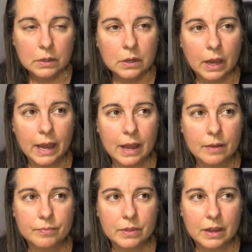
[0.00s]

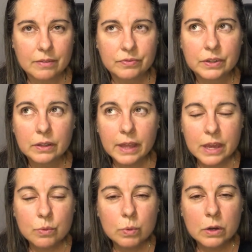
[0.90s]
I feel
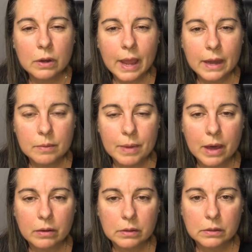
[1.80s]
like we're at
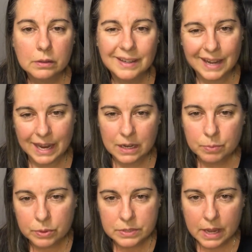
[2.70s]
about an
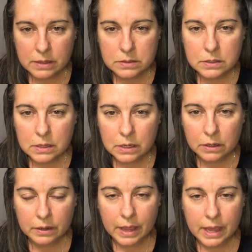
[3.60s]
80% in
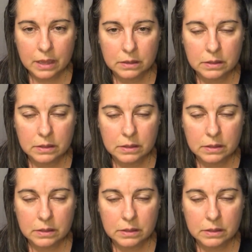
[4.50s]
our diet,